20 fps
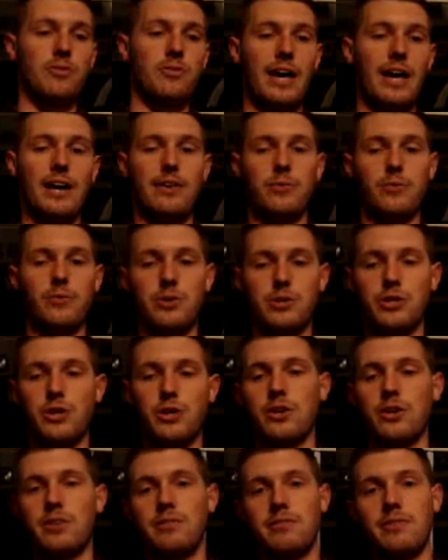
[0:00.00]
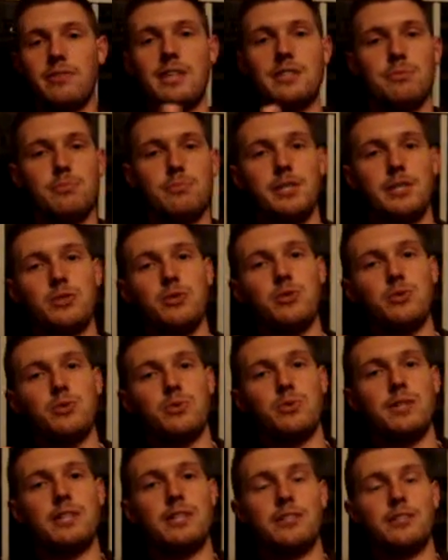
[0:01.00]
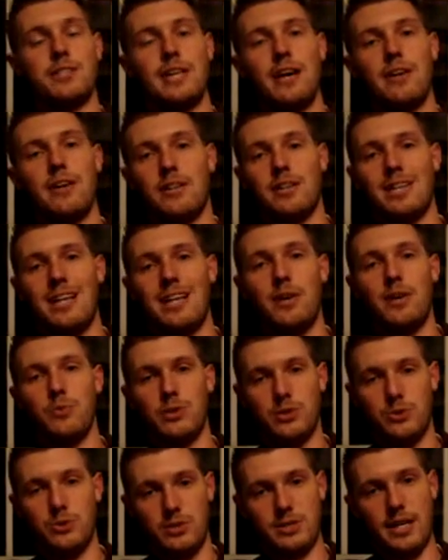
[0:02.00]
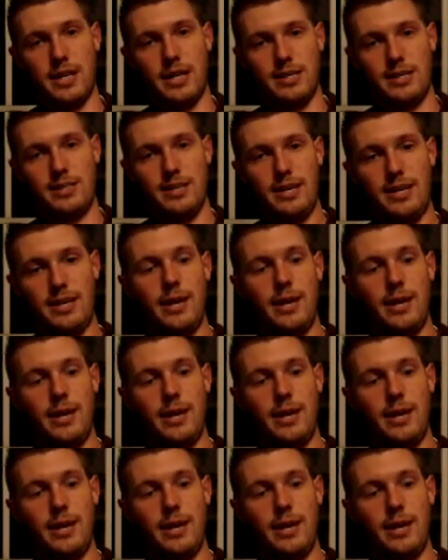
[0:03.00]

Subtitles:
of that return investment 2, 3 years down the line when you sell it.